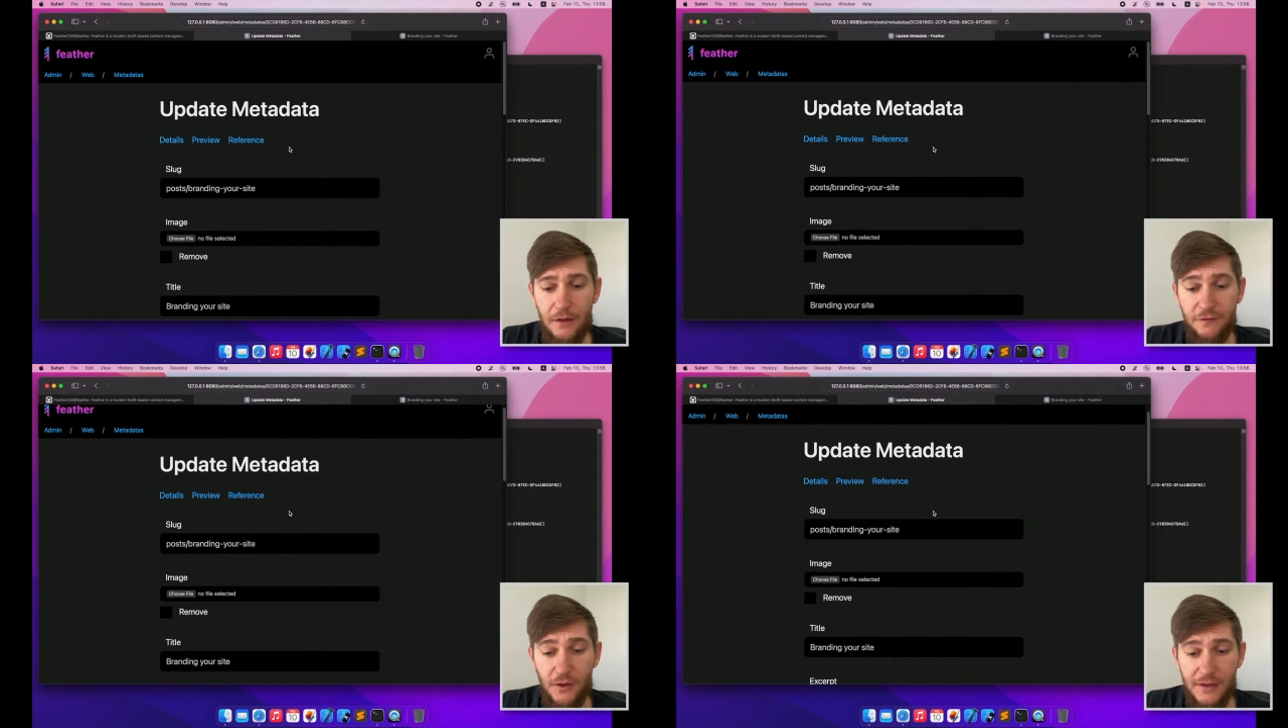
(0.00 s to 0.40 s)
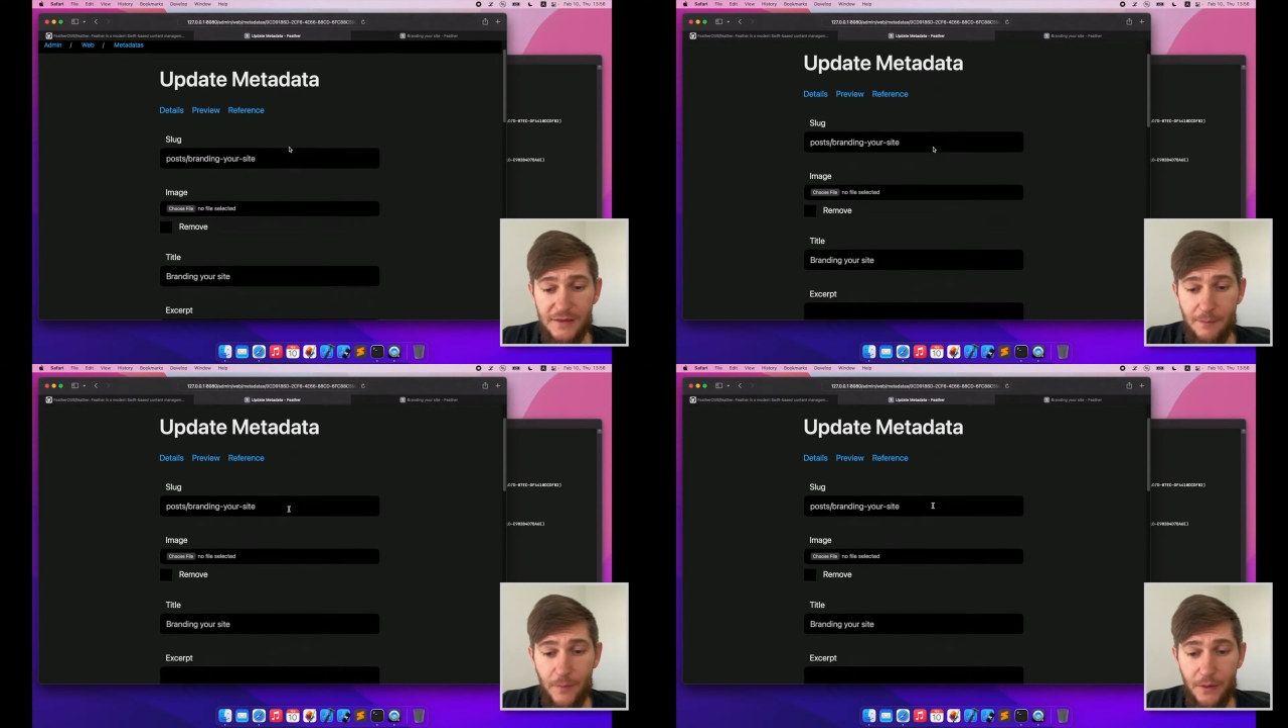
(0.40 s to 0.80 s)
For
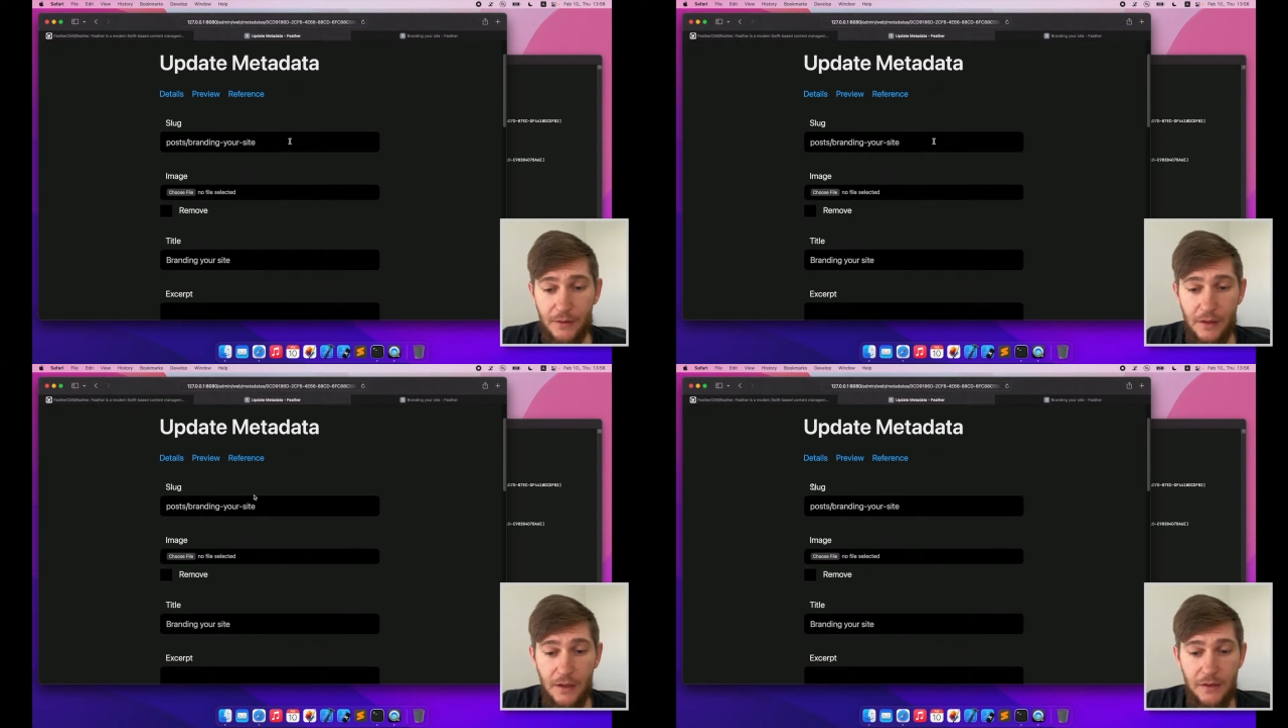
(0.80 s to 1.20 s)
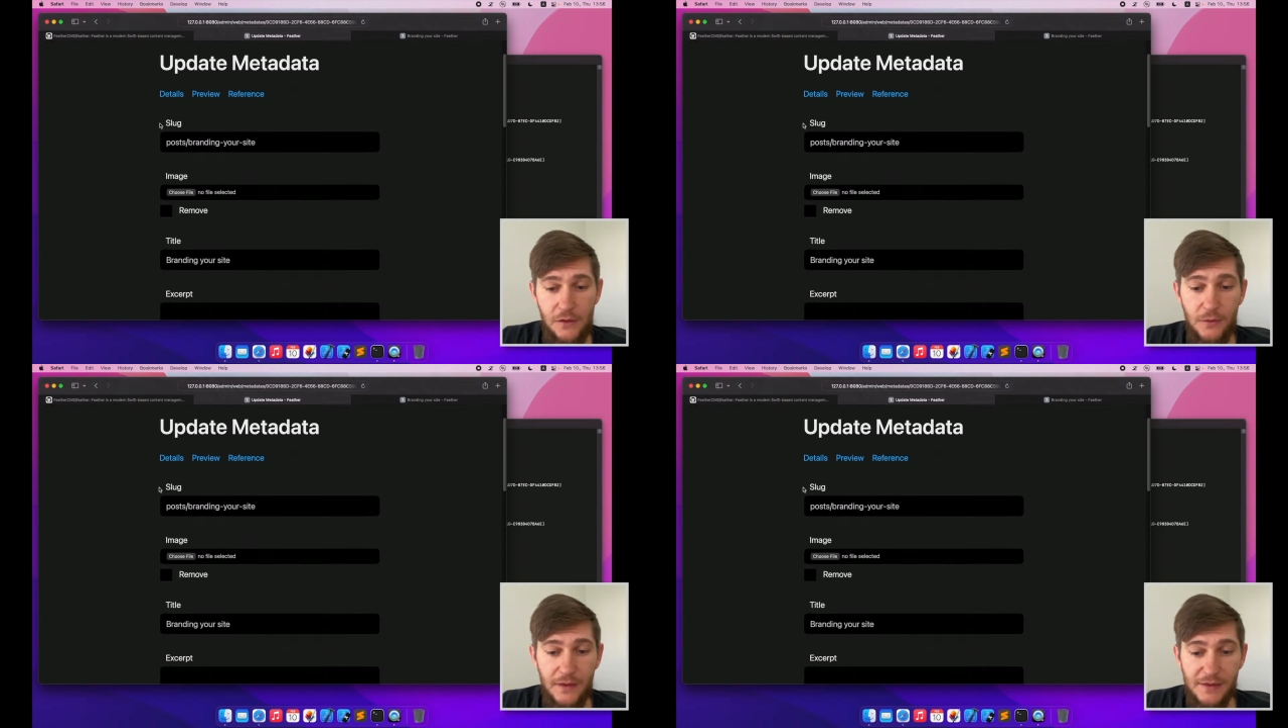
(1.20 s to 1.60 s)
example,
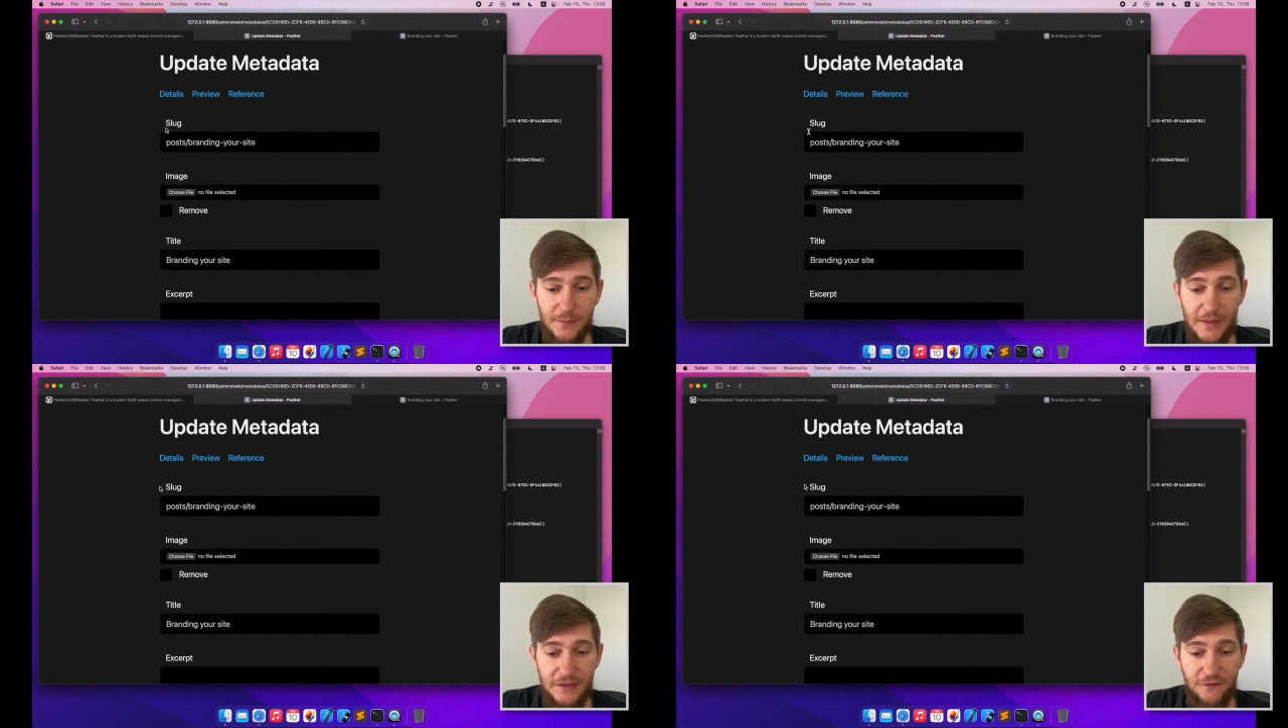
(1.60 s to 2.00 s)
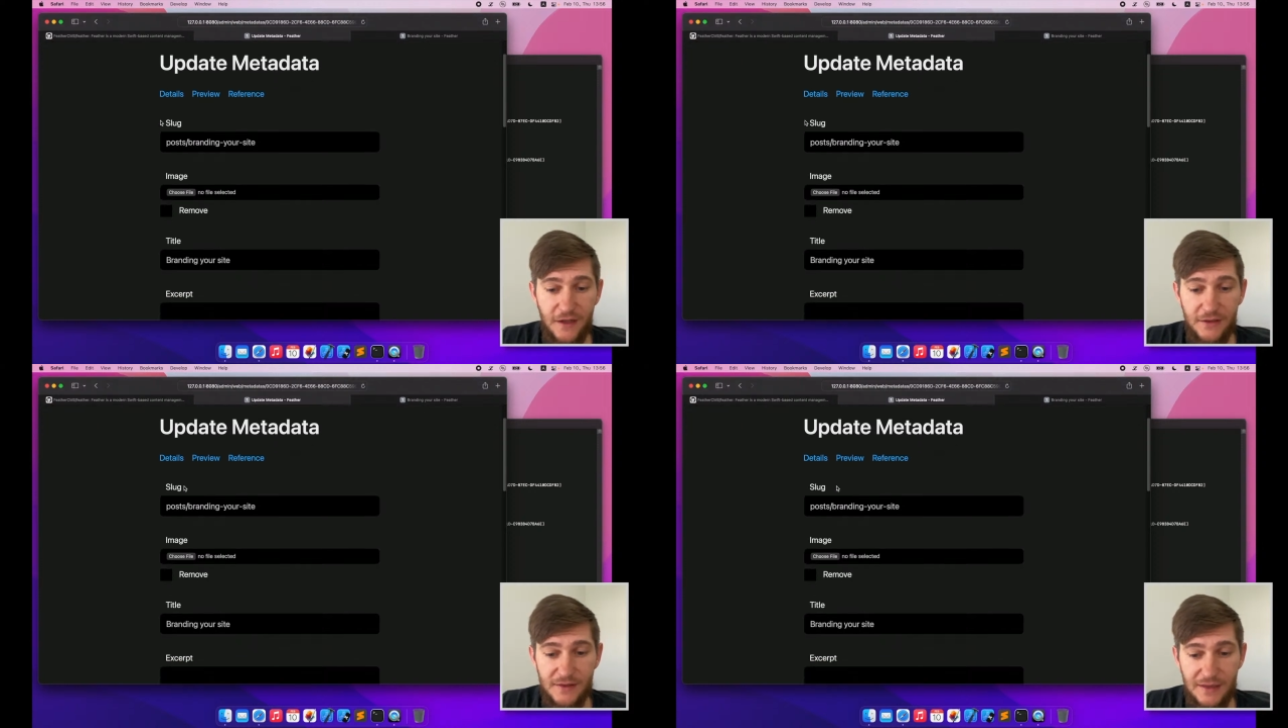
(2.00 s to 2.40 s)
you can
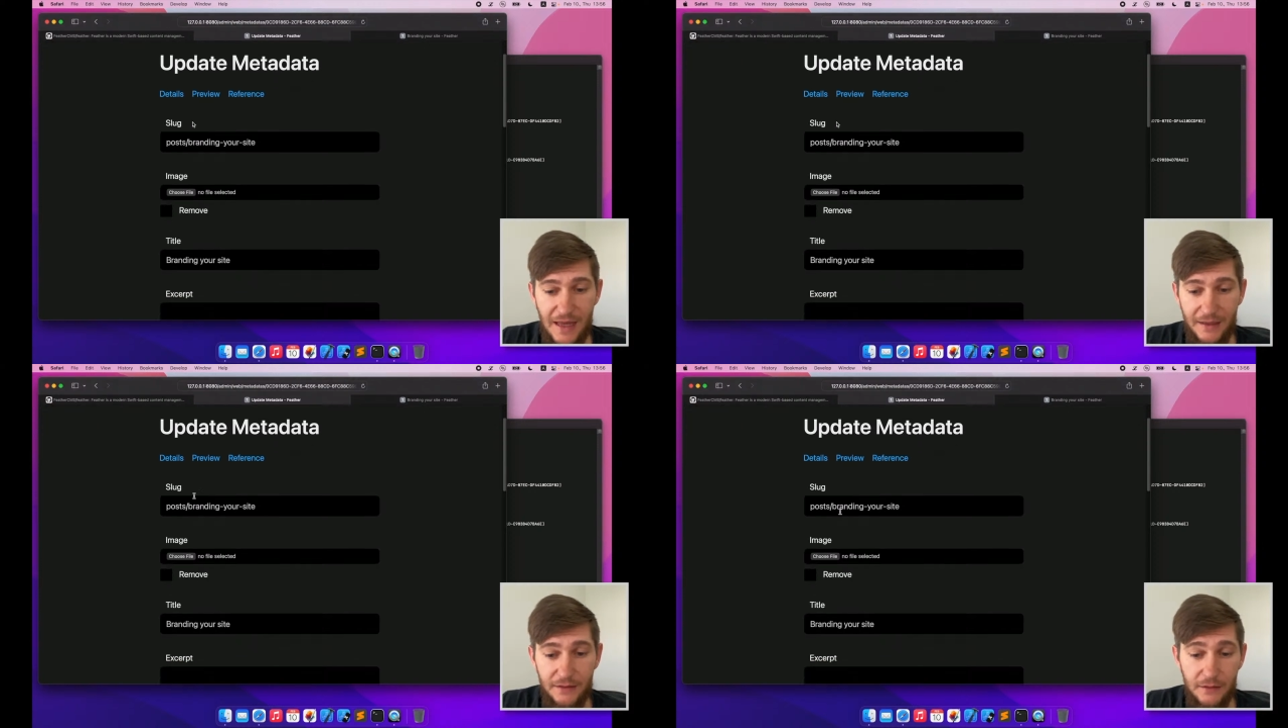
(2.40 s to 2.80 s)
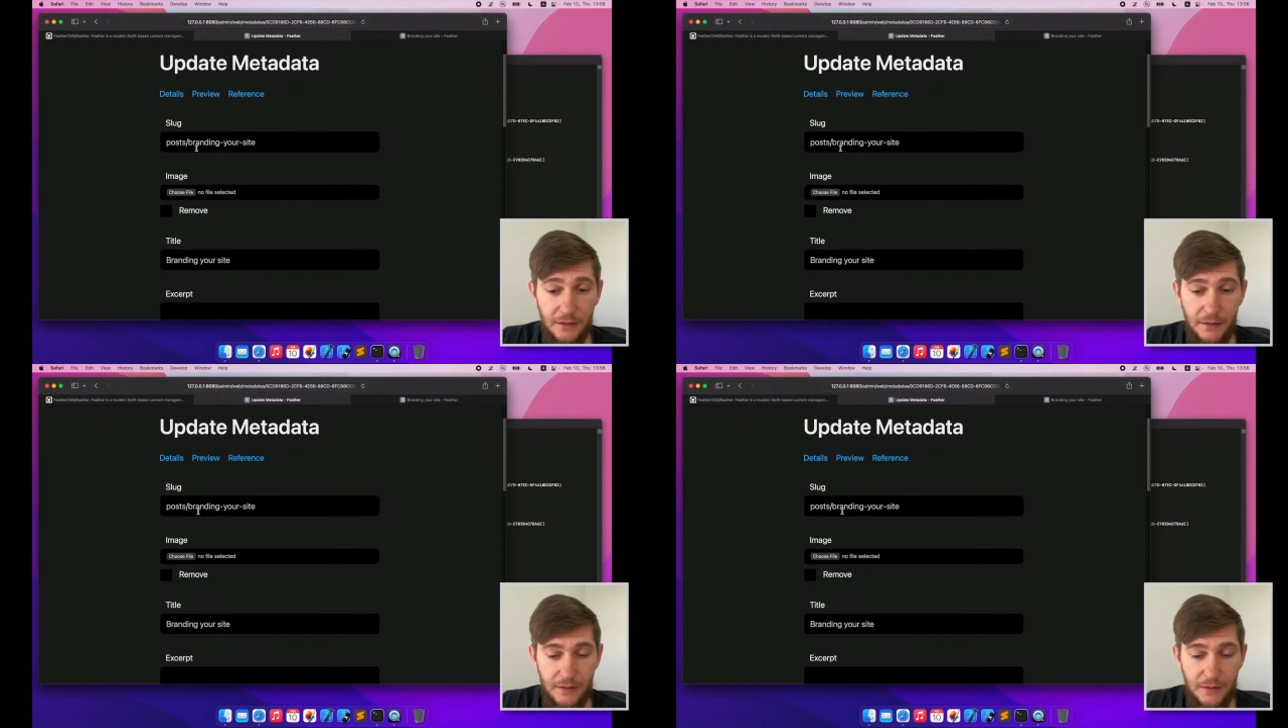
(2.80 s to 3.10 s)
specify the slug,